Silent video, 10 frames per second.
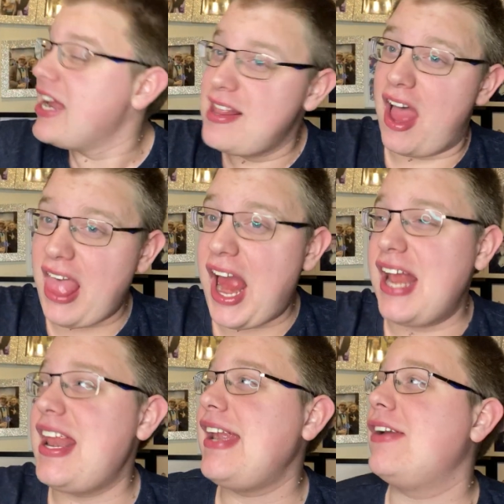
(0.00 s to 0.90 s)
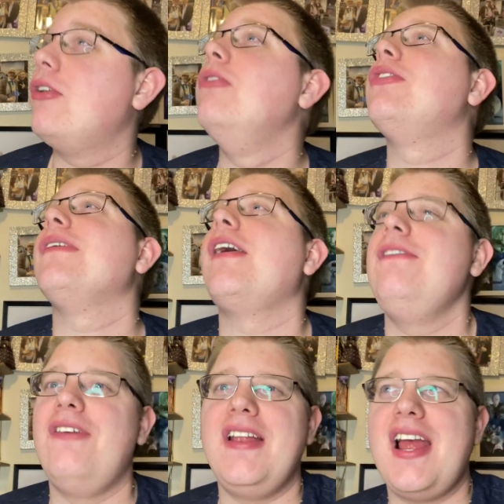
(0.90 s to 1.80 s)
Like that, and then he calls her
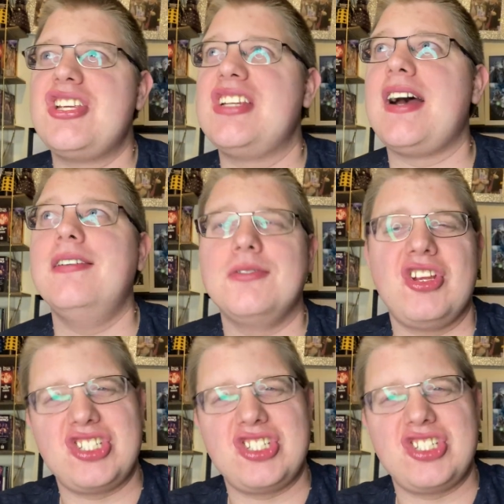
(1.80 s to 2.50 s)
over, and then she tells him that